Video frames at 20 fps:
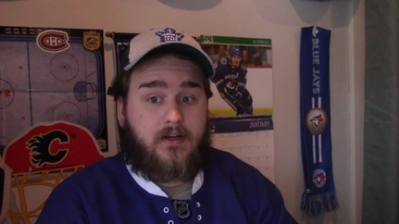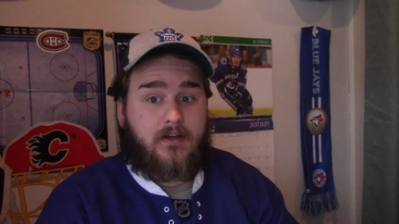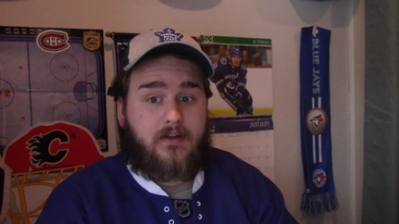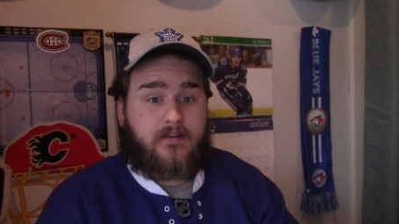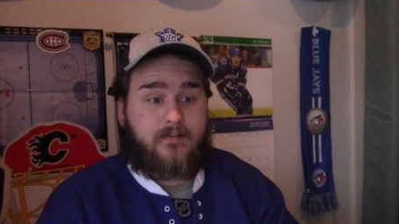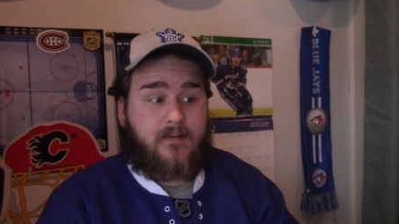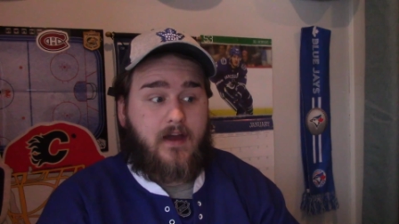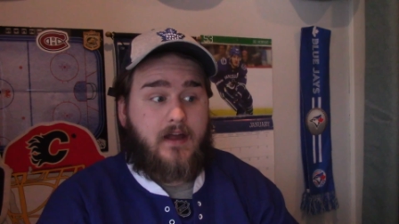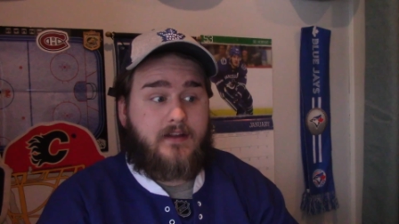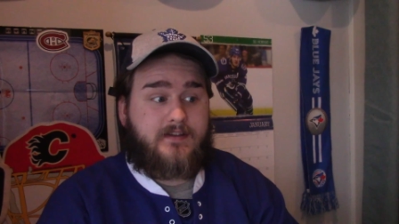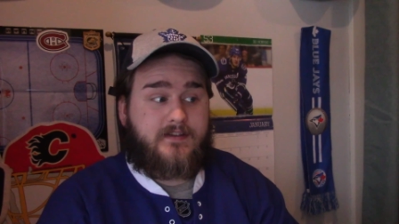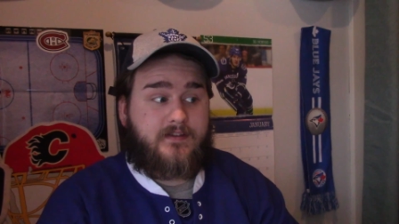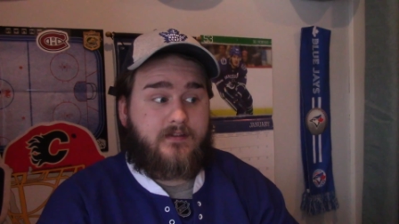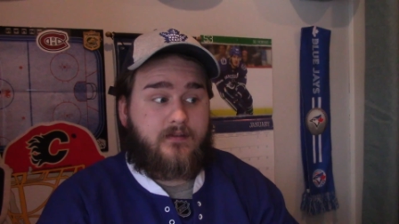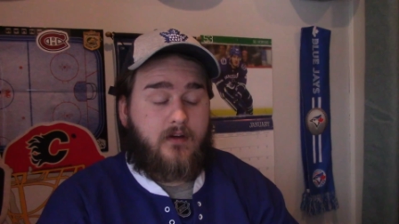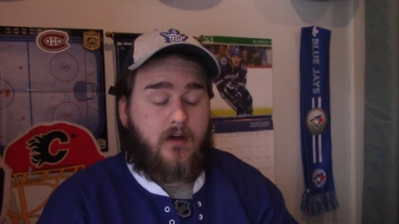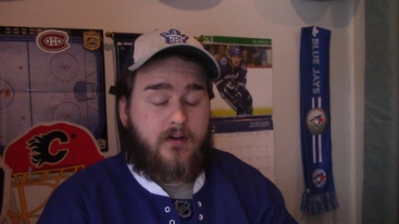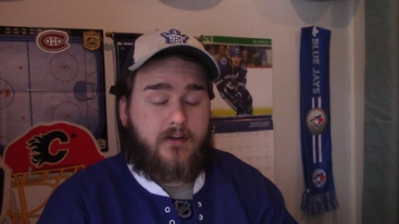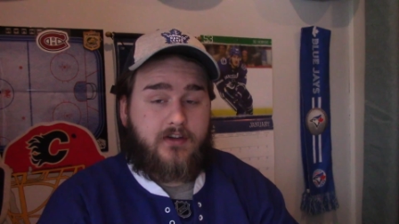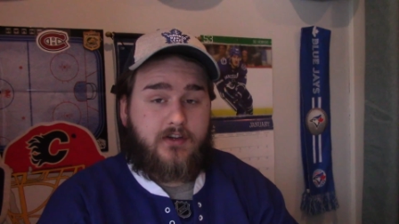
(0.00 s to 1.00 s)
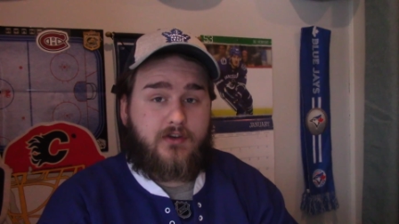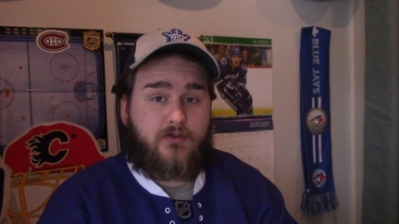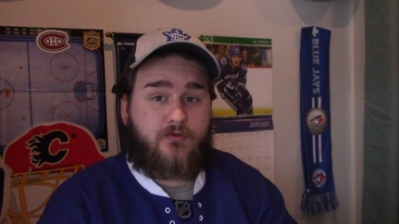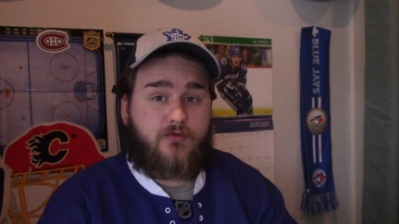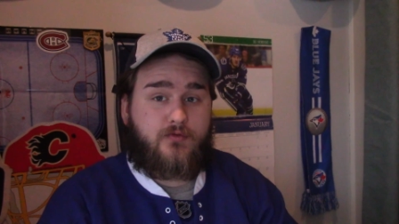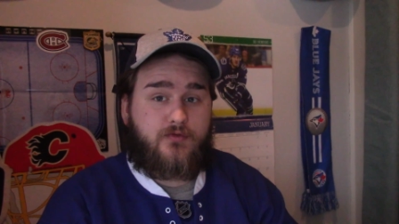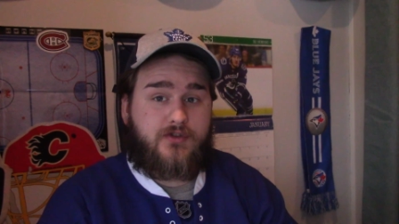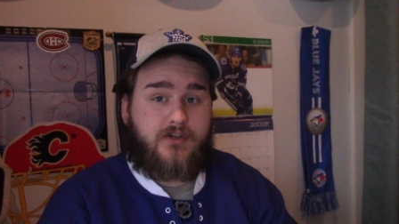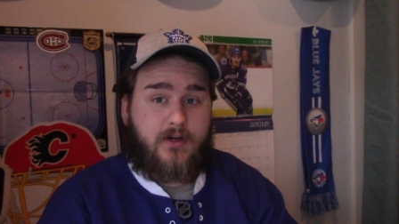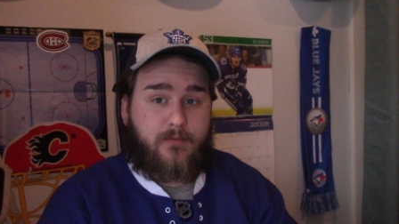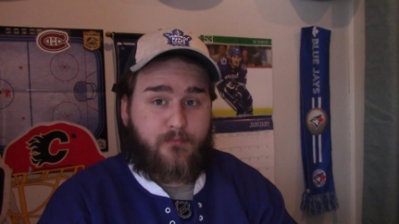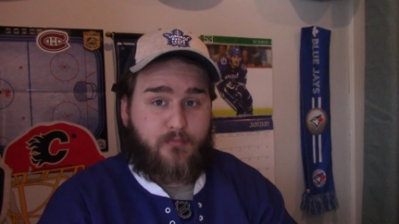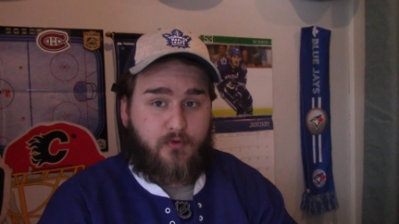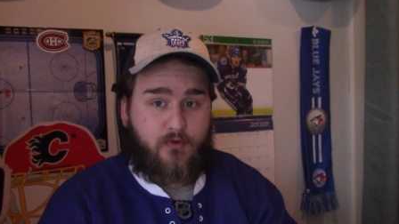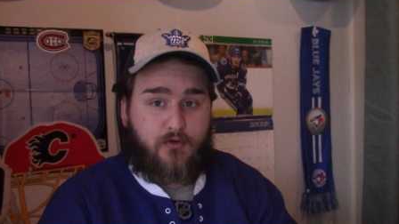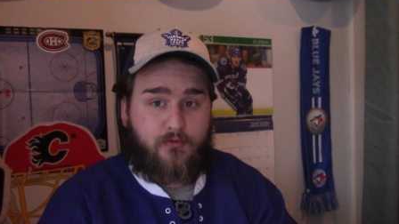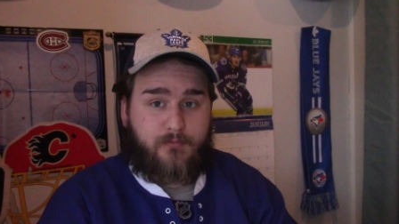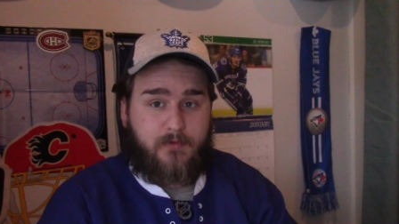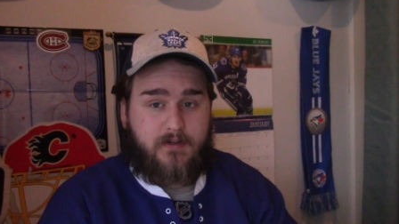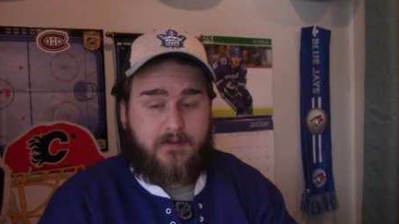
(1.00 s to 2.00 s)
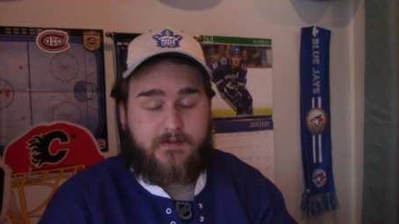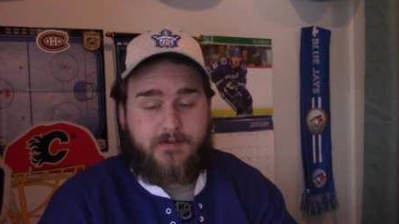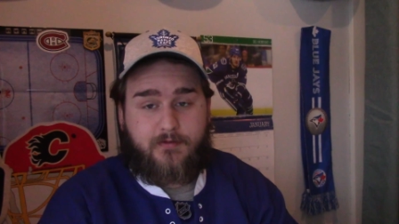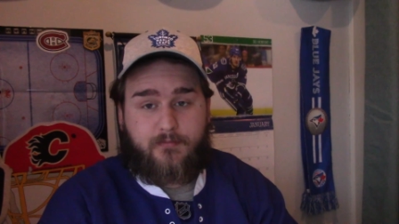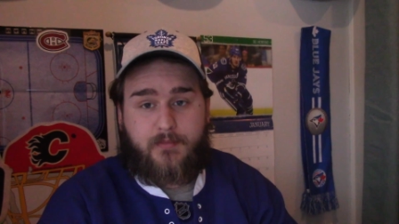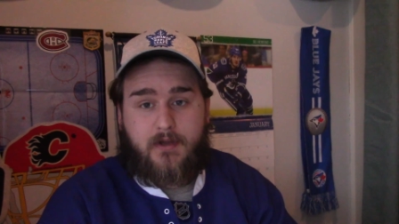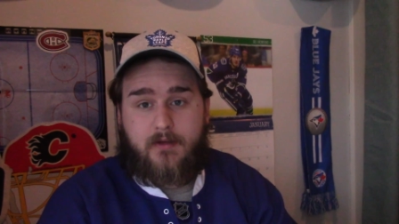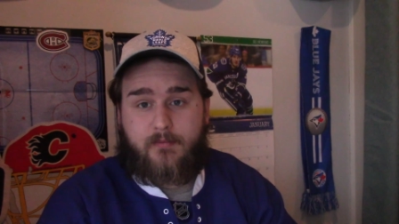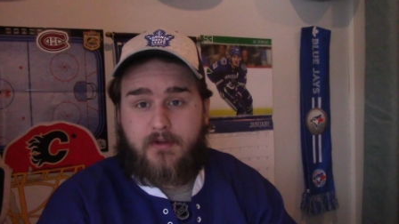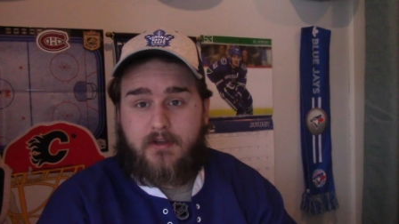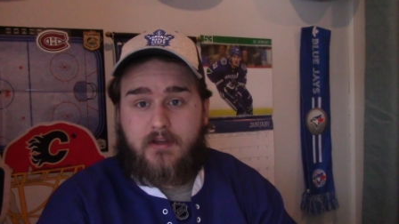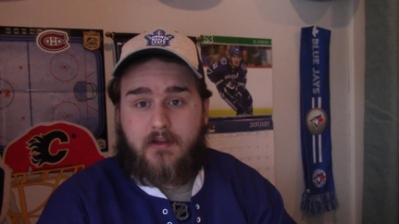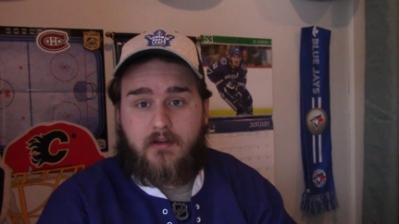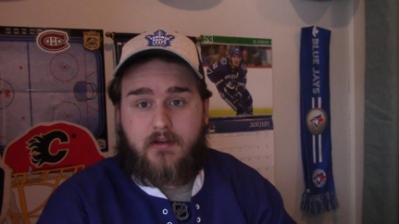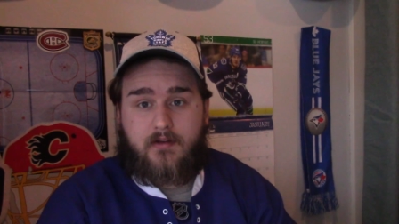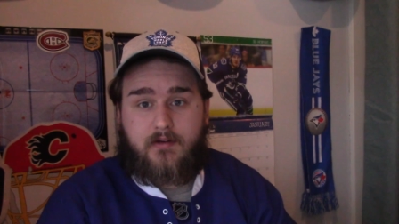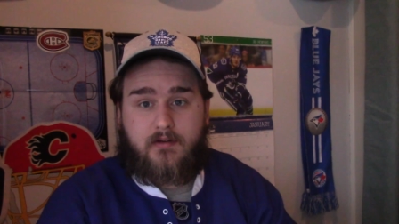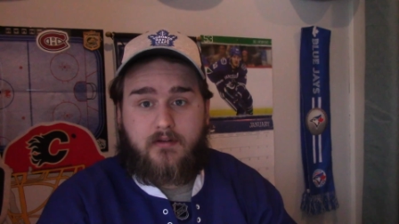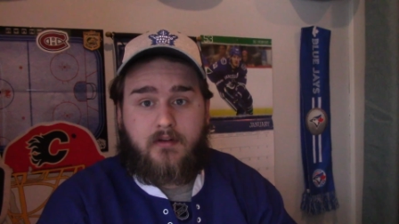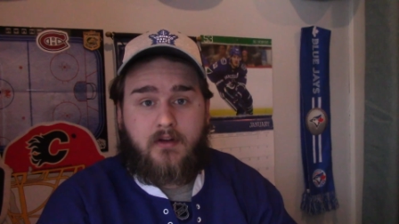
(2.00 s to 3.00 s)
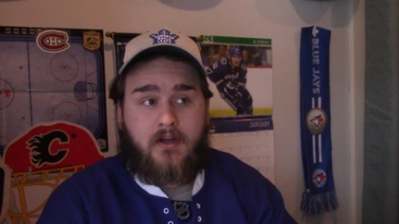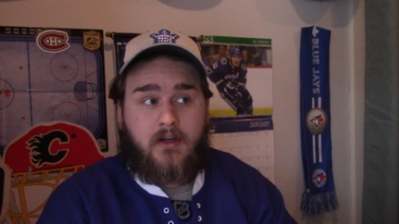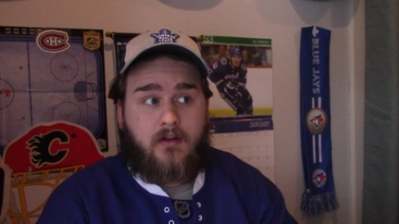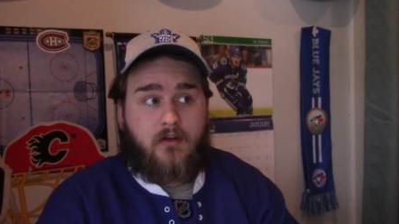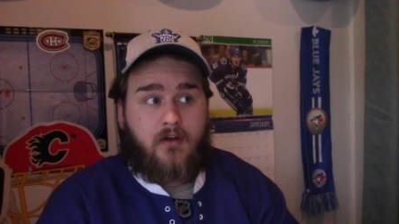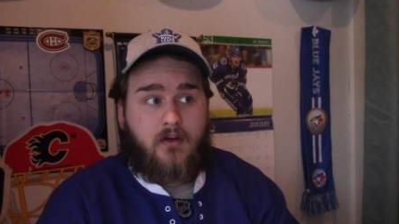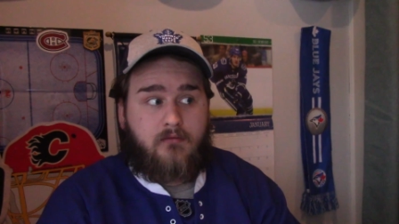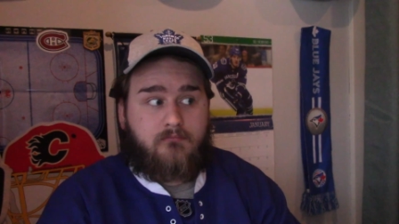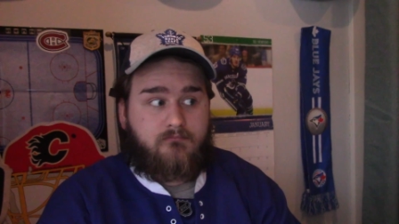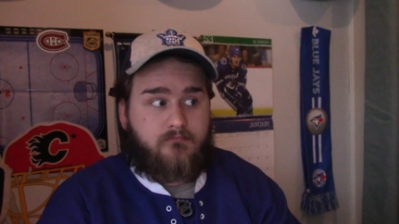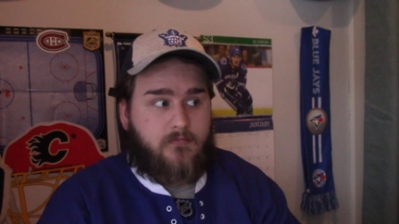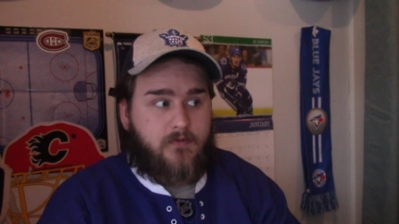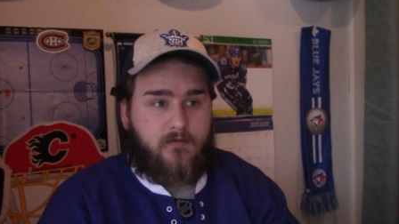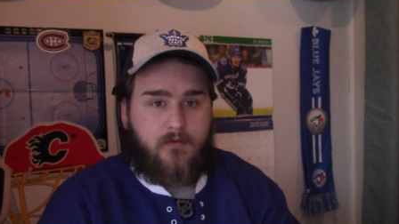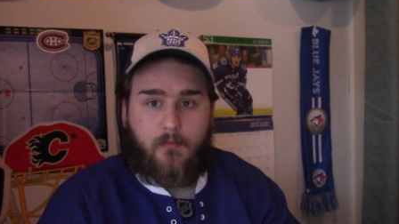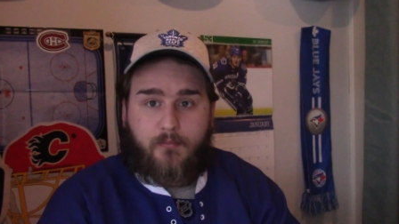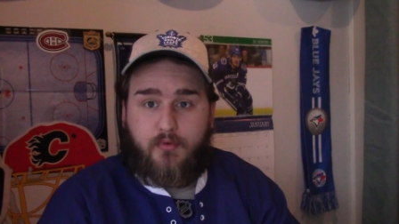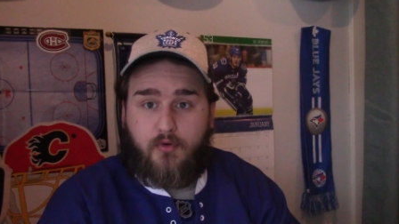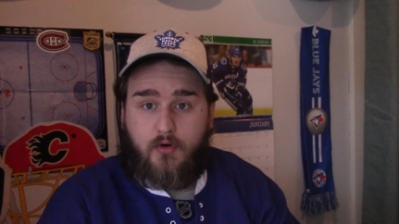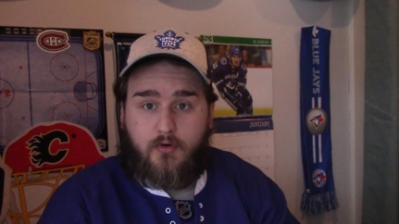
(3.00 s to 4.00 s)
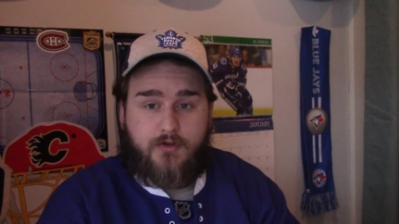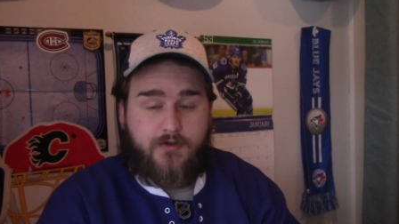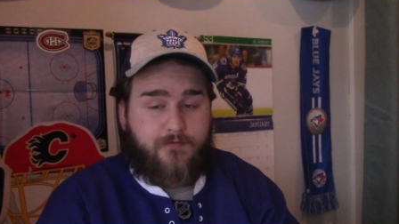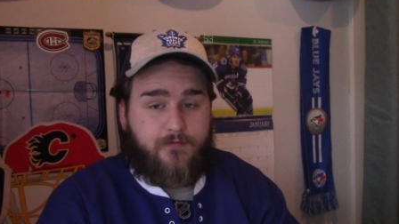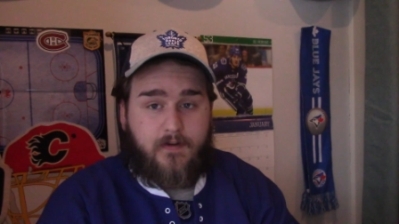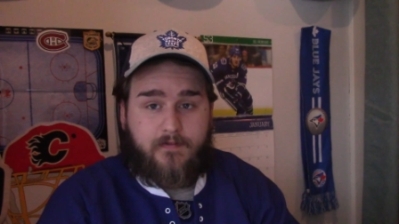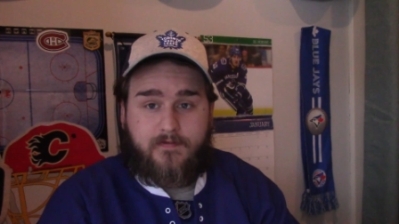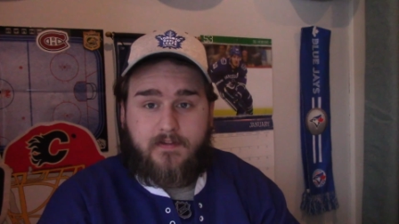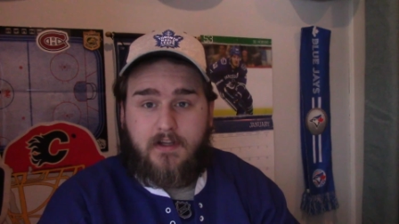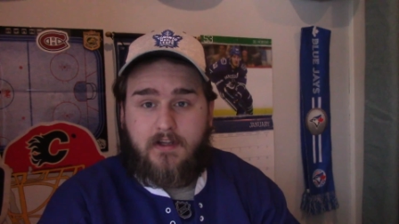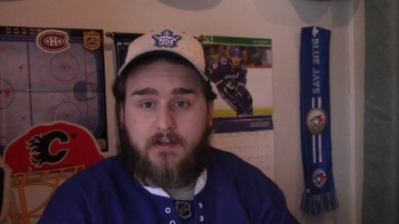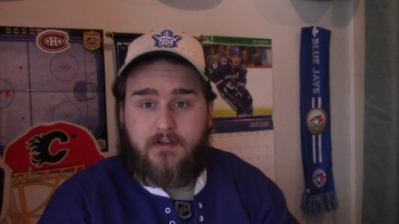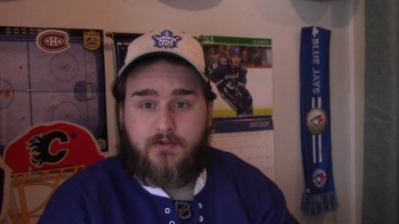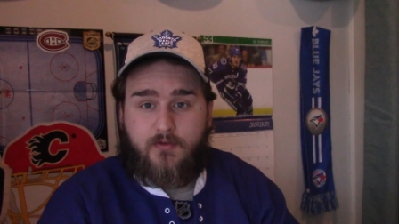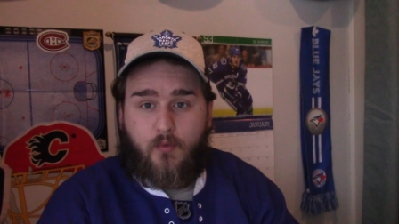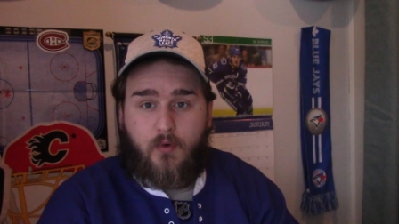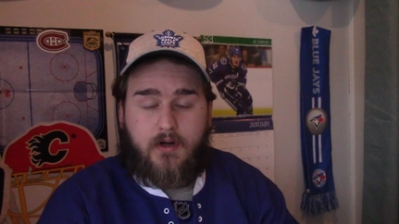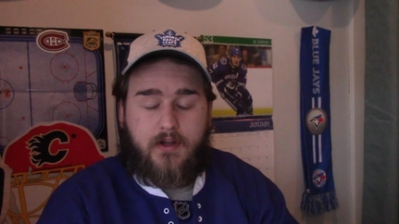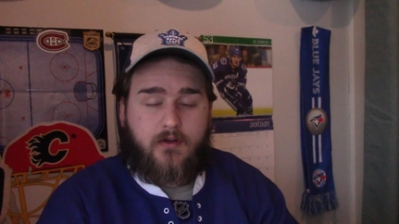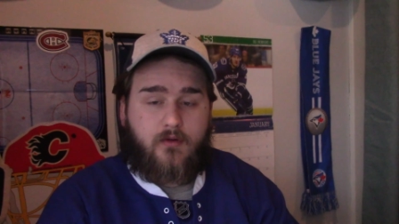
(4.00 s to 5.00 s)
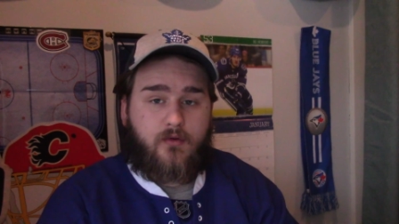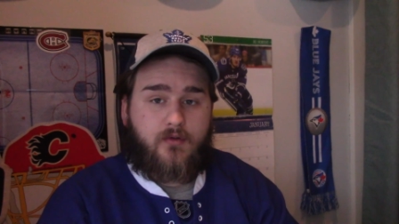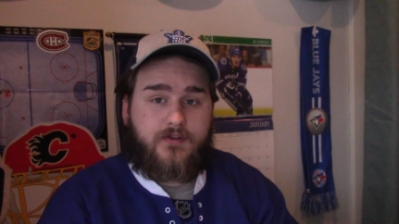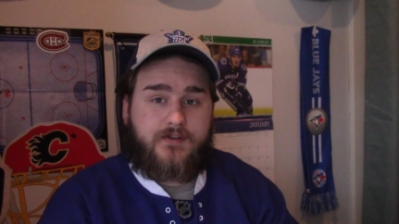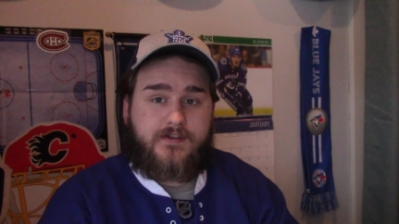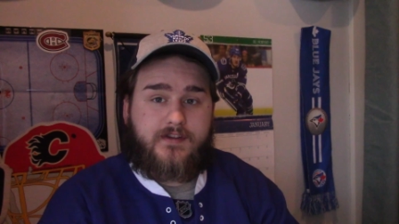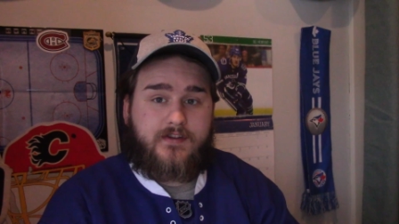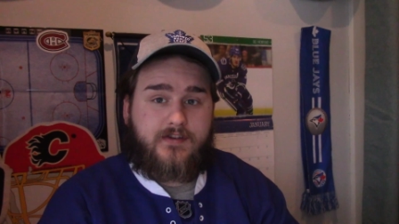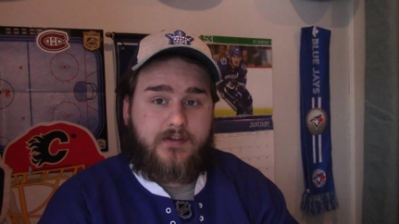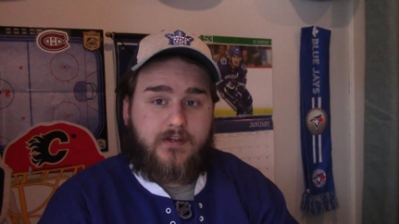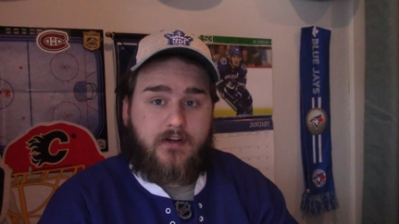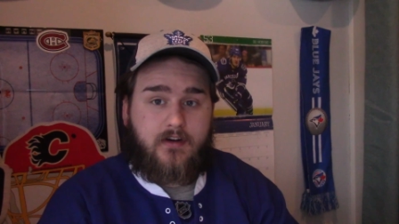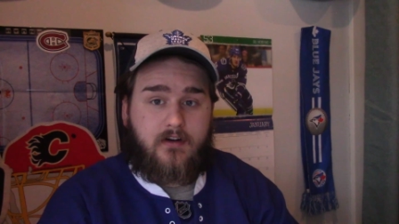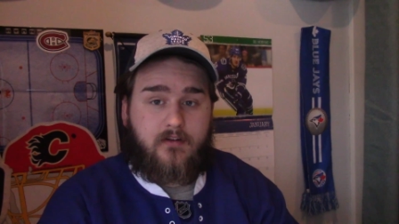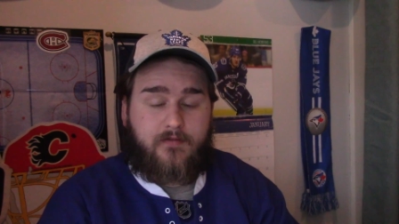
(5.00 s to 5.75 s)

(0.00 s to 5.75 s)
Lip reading: that's a huge improvement. So maybe he can approach 15, 20 goals this year.